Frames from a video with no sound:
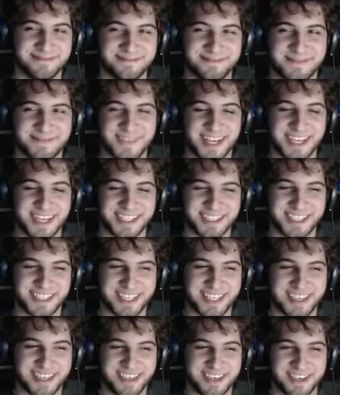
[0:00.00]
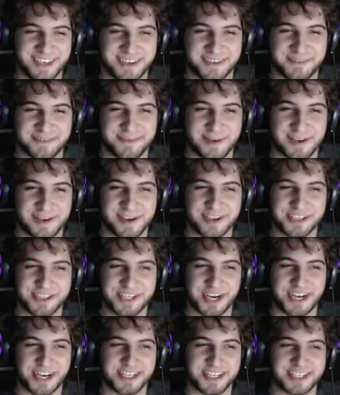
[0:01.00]
Oh shit, fuck all
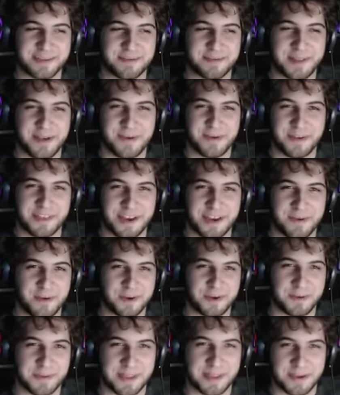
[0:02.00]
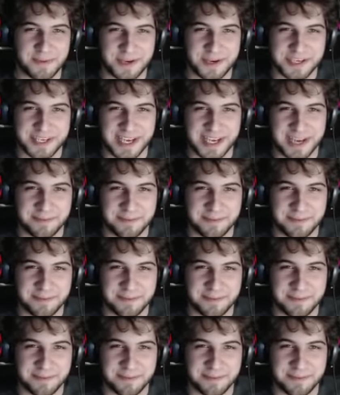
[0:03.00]
Jareds except for that one that I worked with that one time.